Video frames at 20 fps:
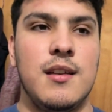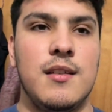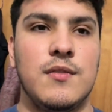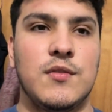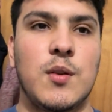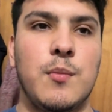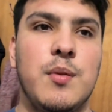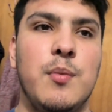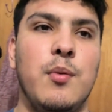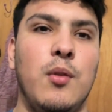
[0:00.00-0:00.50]

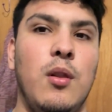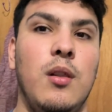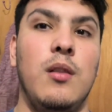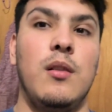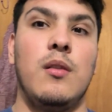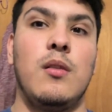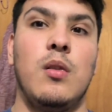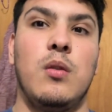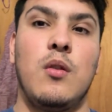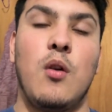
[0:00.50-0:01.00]
some people
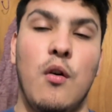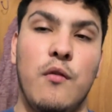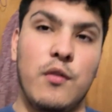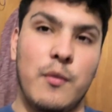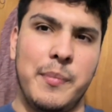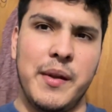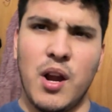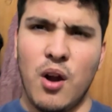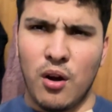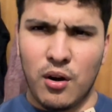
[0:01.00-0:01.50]
go for
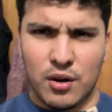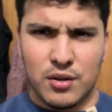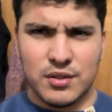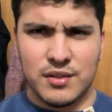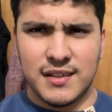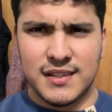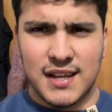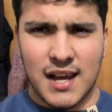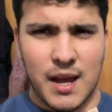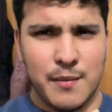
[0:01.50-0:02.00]
PRs all
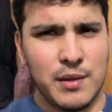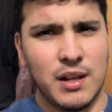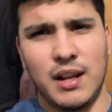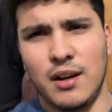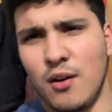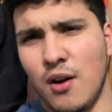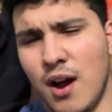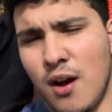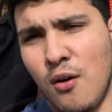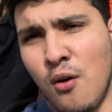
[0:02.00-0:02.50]
the time and
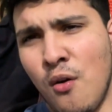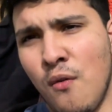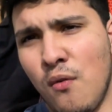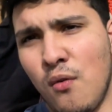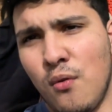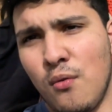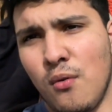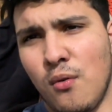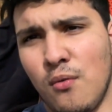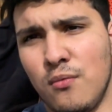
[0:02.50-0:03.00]
like
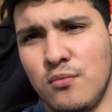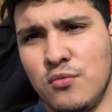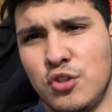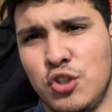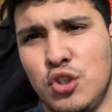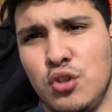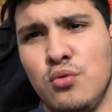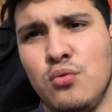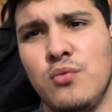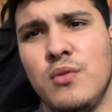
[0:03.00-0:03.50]

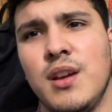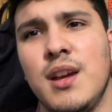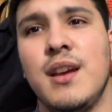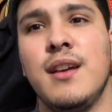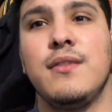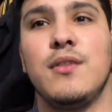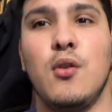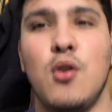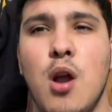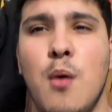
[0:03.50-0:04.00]
overshoot
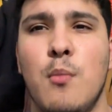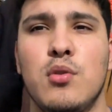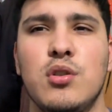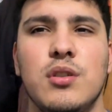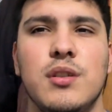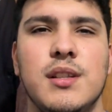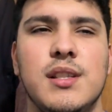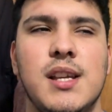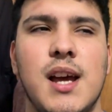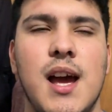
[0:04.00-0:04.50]
their numbers
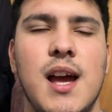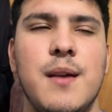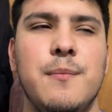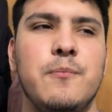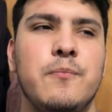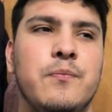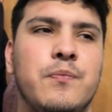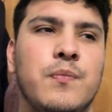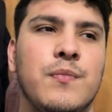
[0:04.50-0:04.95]
all the time.